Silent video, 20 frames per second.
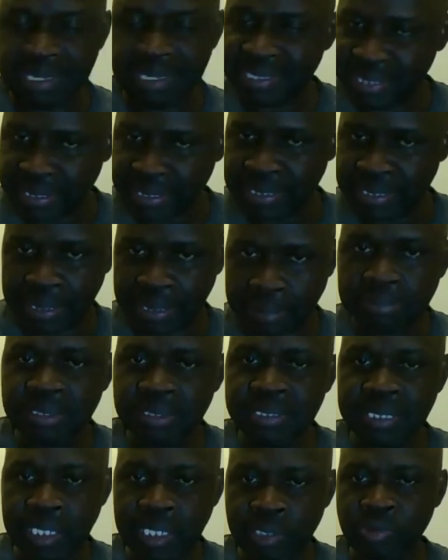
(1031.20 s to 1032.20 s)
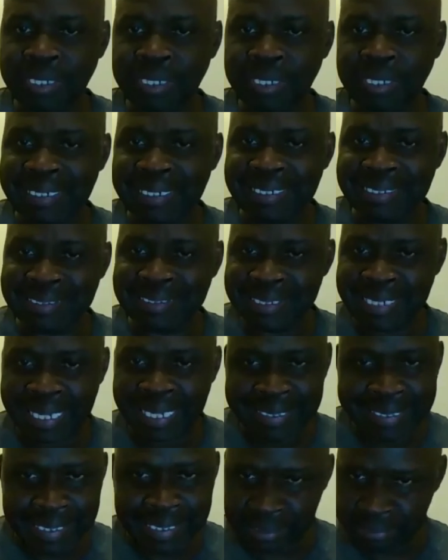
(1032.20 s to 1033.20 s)
message, something that you can
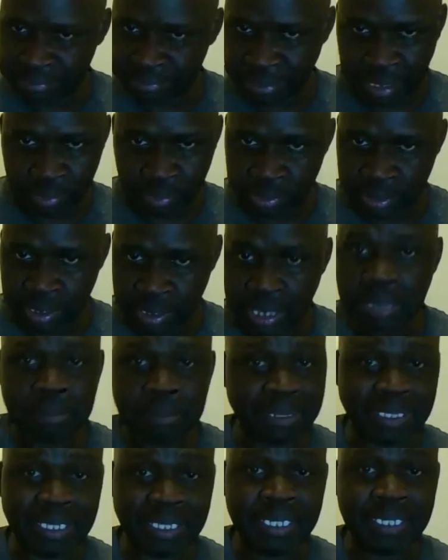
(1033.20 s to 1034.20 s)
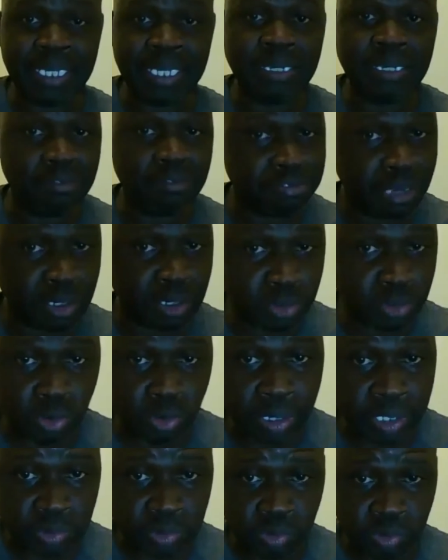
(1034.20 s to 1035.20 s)
easily identify with. But then again, if you want
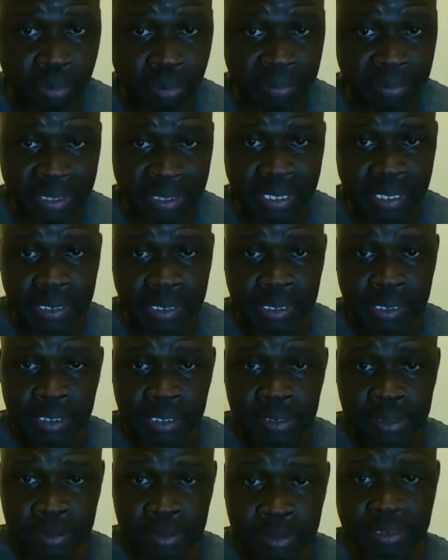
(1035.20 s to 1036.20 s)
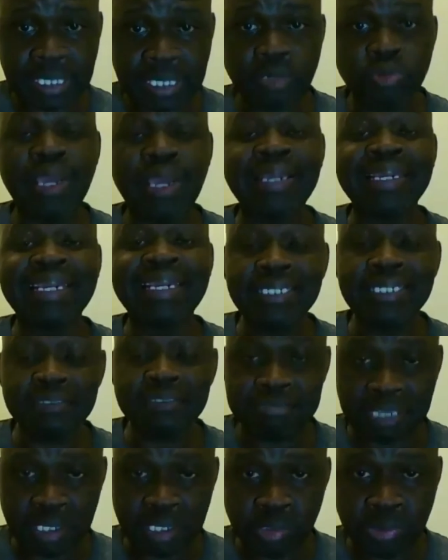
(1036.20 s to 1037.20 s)
to go into comedy so that we
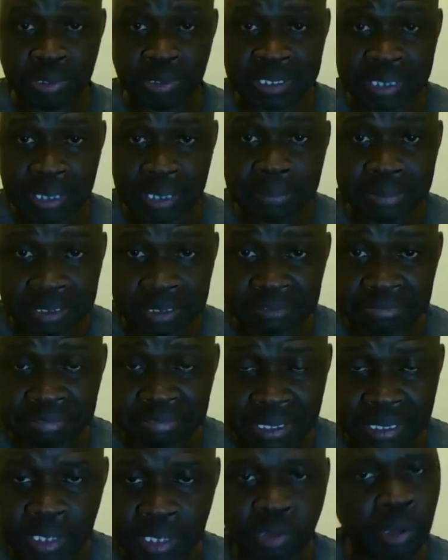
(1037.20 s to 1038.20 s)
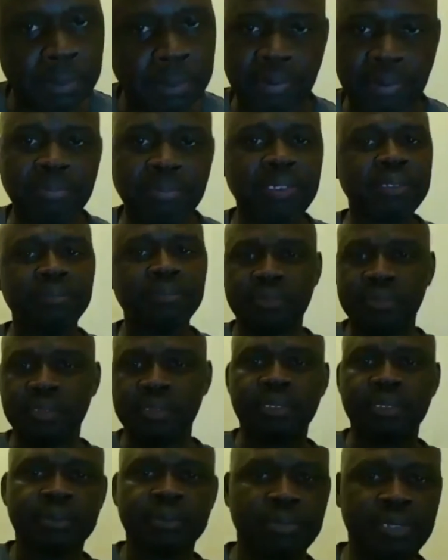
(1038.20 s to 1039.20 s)
identify you with something funny, no problem.
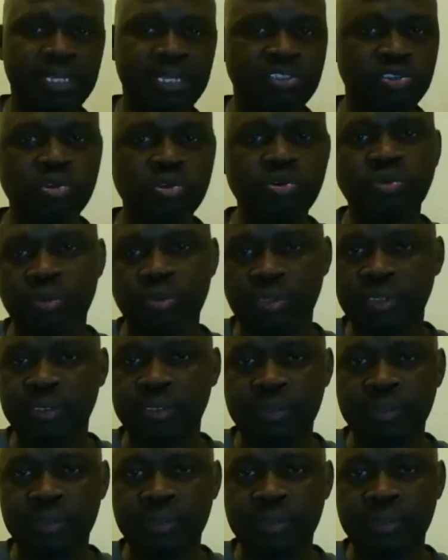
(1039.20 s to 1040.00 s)
Please do.